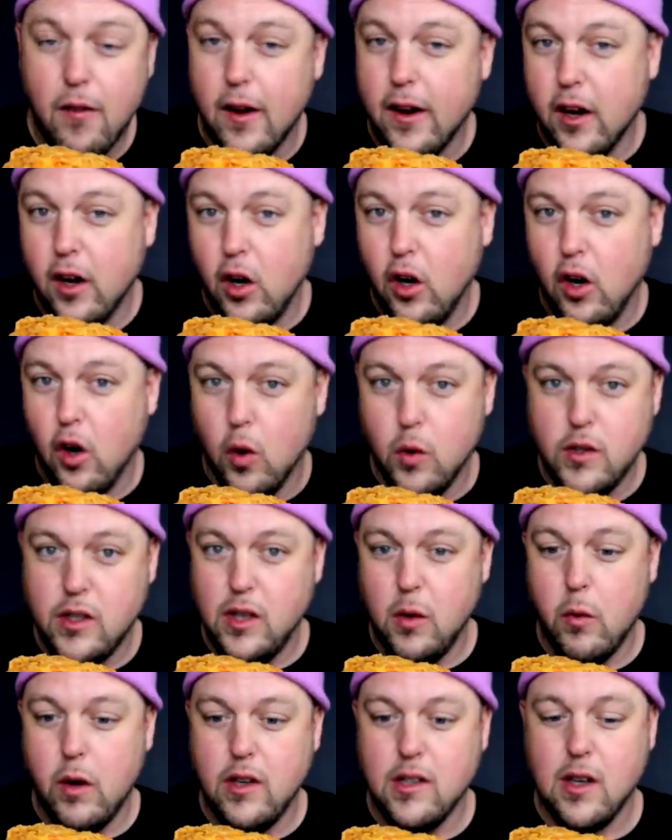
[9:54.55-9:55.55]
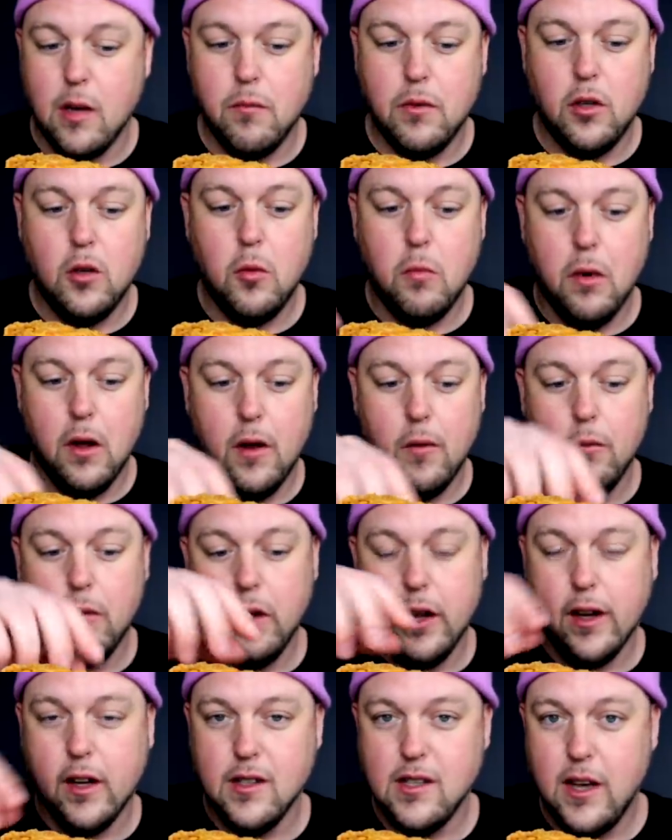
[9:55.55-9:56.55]
I can go see what he's up to. But
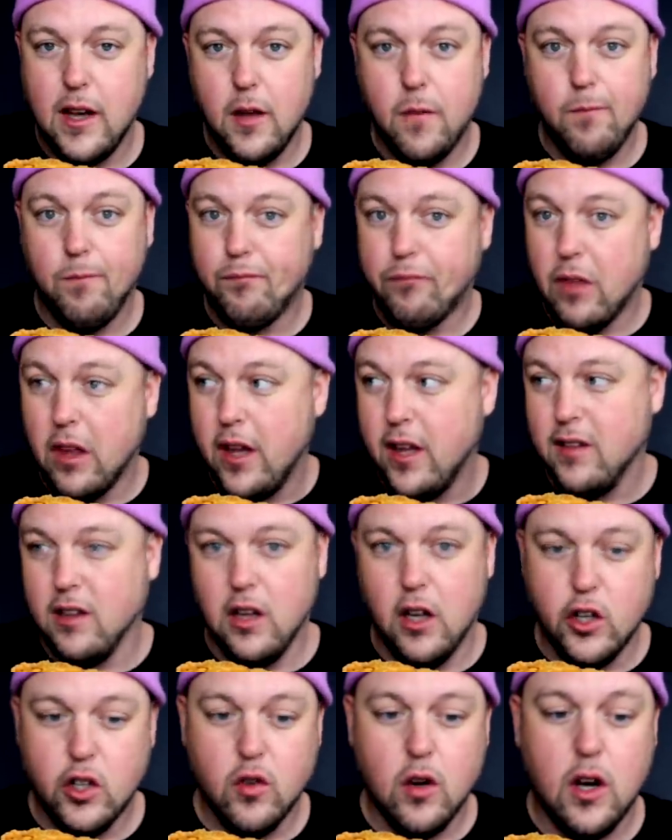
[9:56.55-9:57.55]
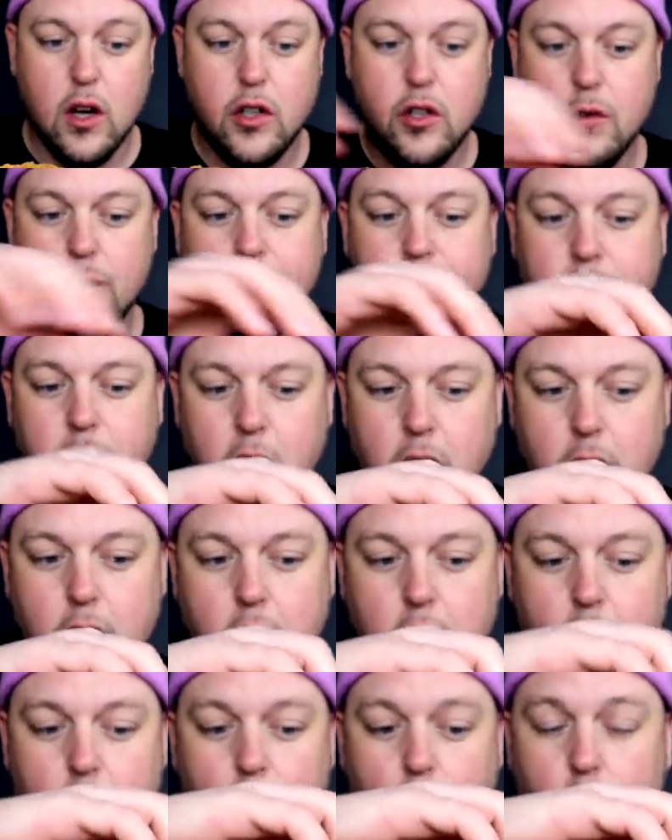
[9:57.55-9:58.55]
like I said, it's lunch rush,
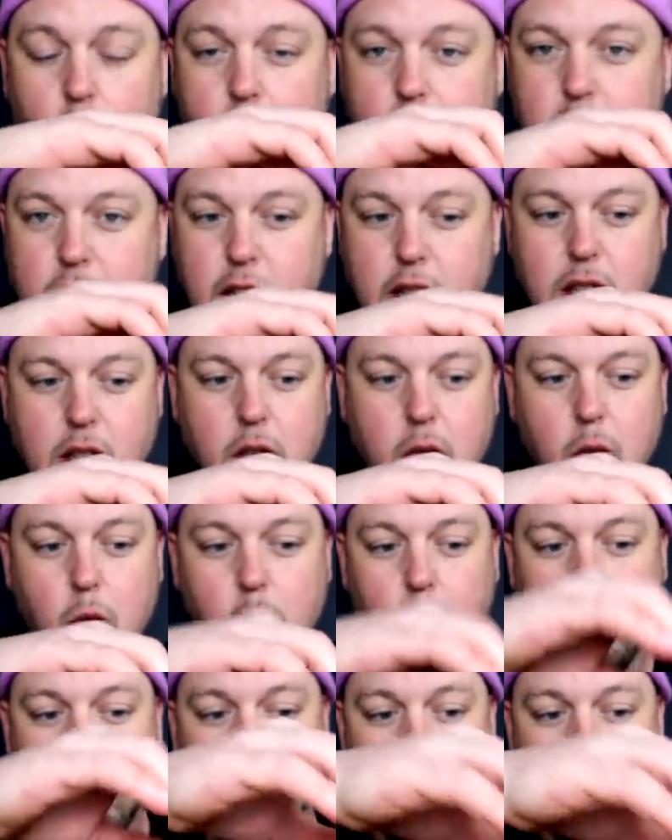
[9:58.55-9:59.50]
holiday season.